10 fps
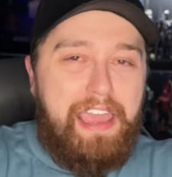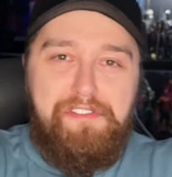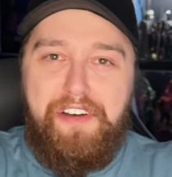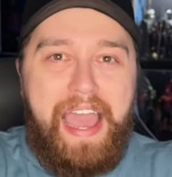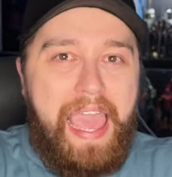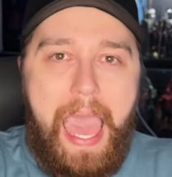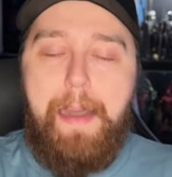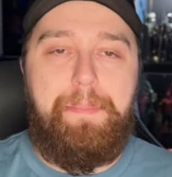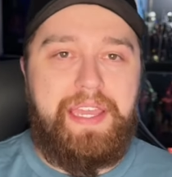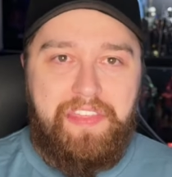fi
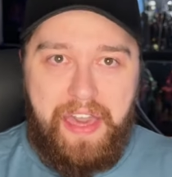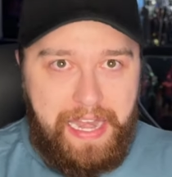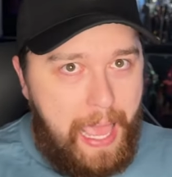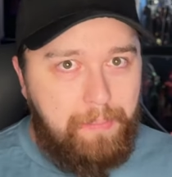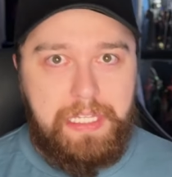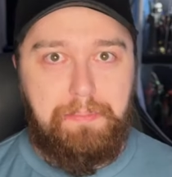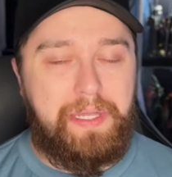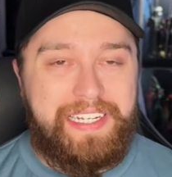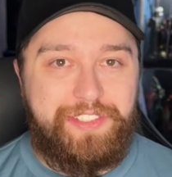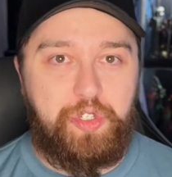epic that Emily
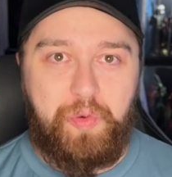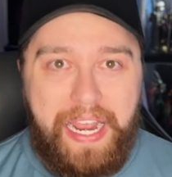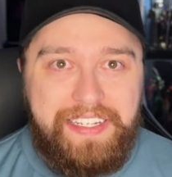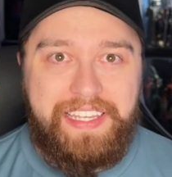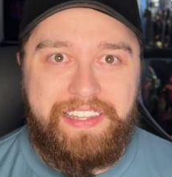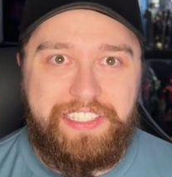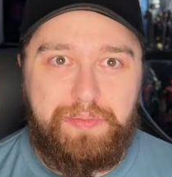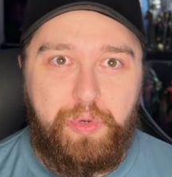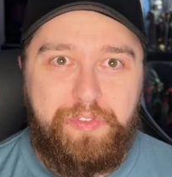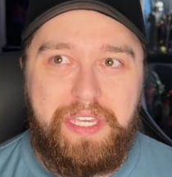Blunt is directing in this
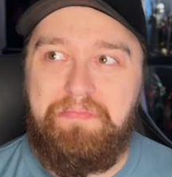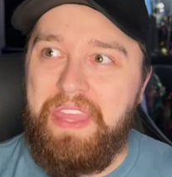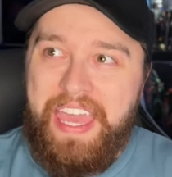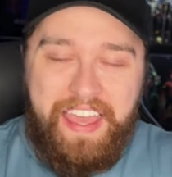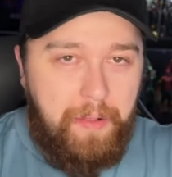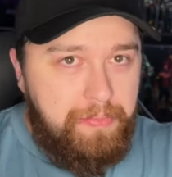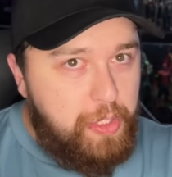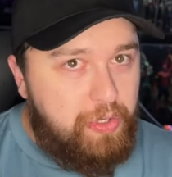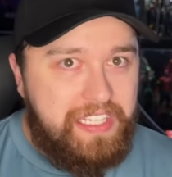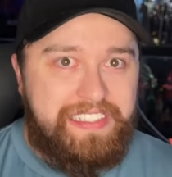movie,
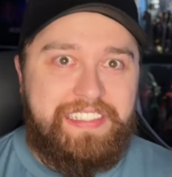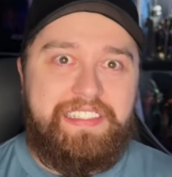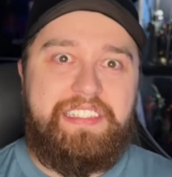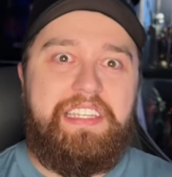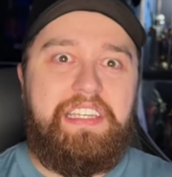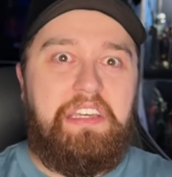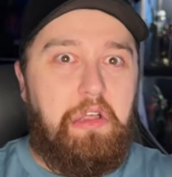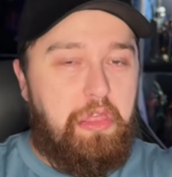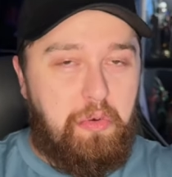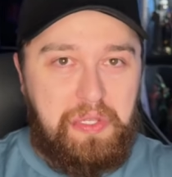you can see
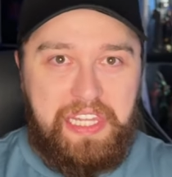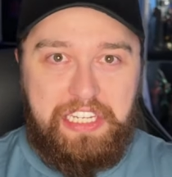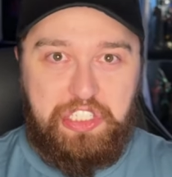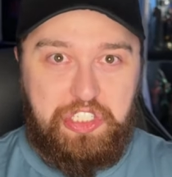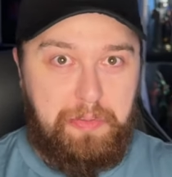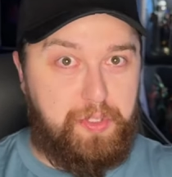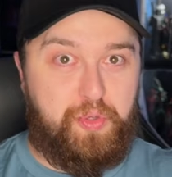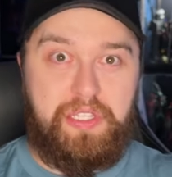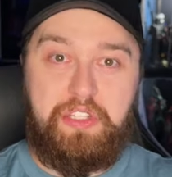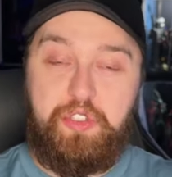the relationship
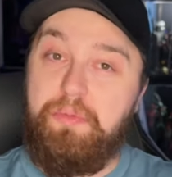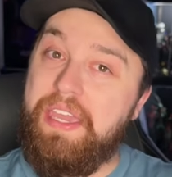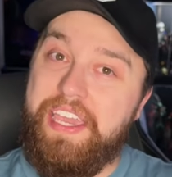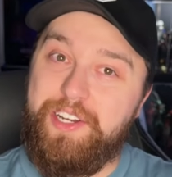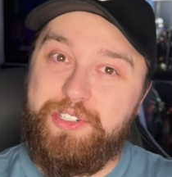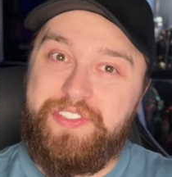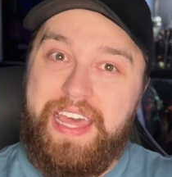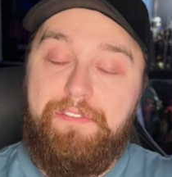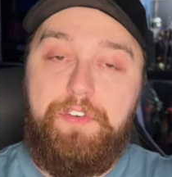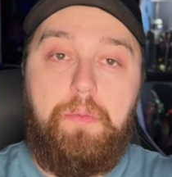between the two main characters in
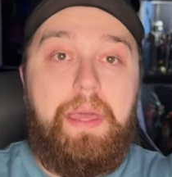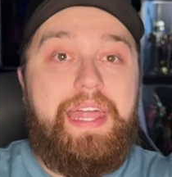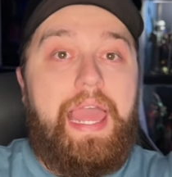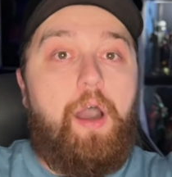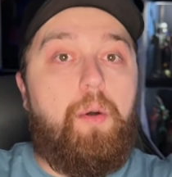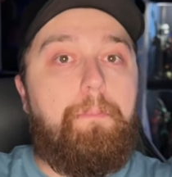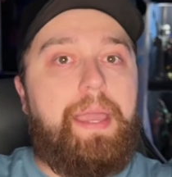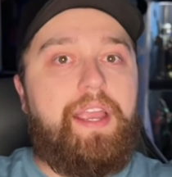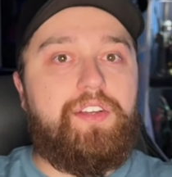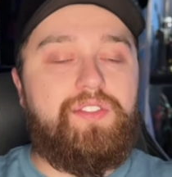that film and how it
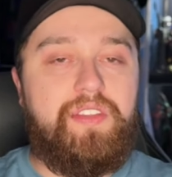pairs to